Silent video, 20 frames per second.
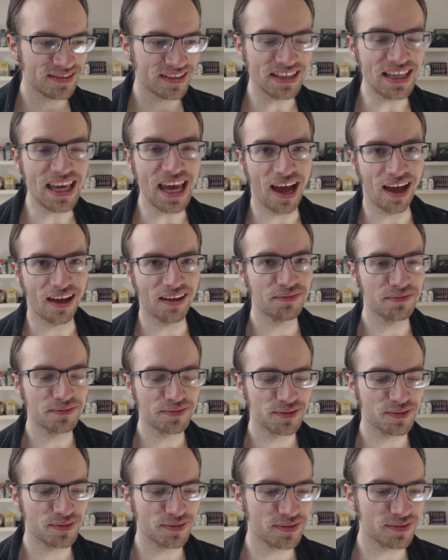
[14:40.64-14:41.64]
yeah,
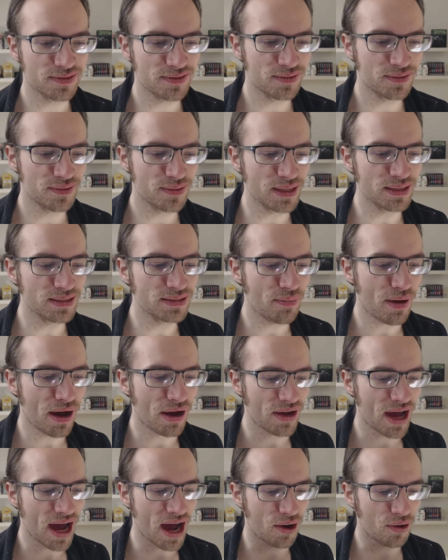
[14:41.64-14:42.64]
s s things
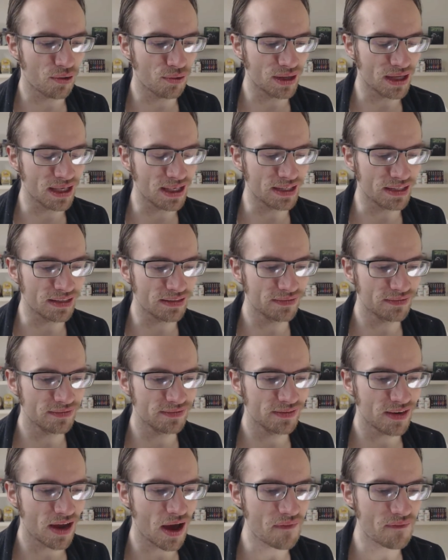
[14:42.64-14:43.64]
about how it
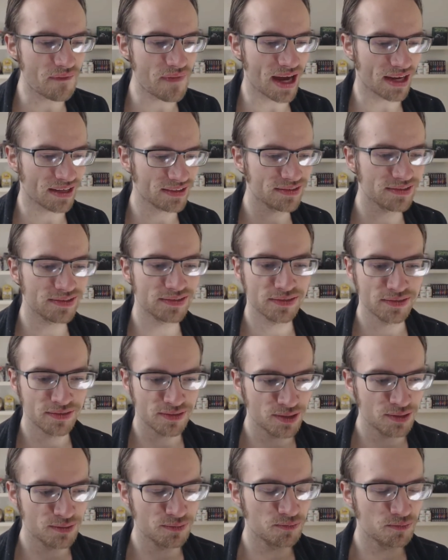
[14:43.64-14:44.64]
affects,
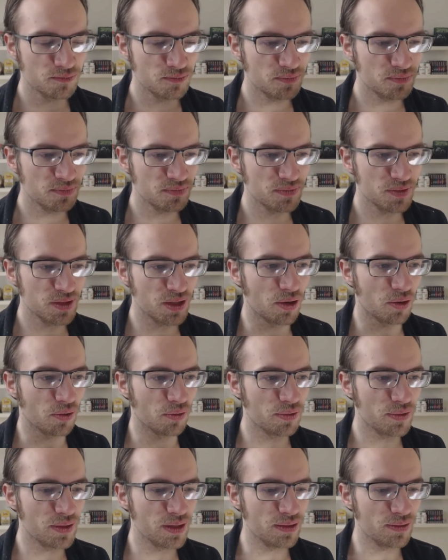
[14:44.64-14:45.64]
you
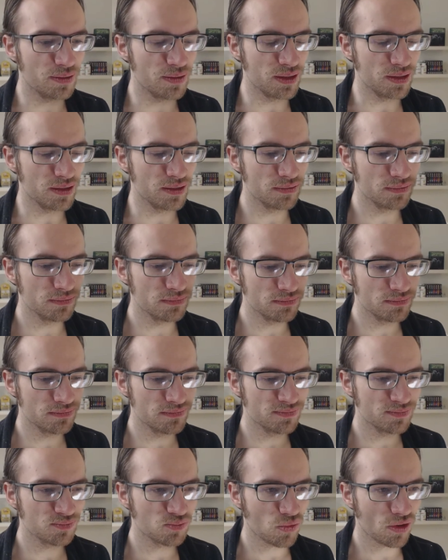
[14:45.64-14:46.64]
know, the, the
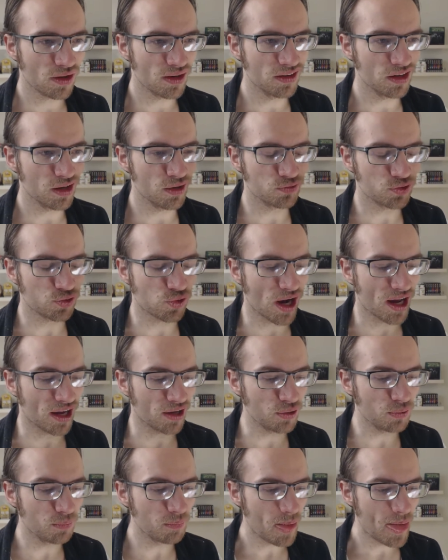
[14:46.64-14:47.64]
love
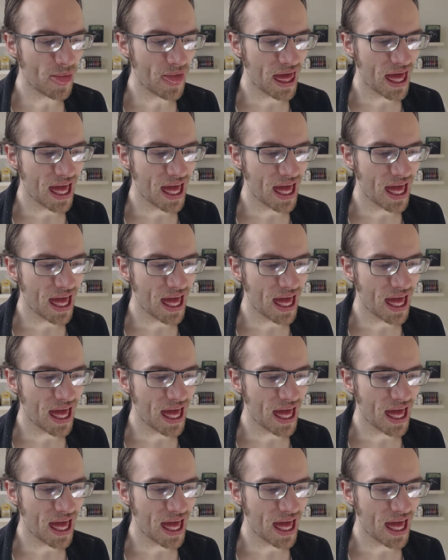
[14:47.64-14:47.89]
triangle.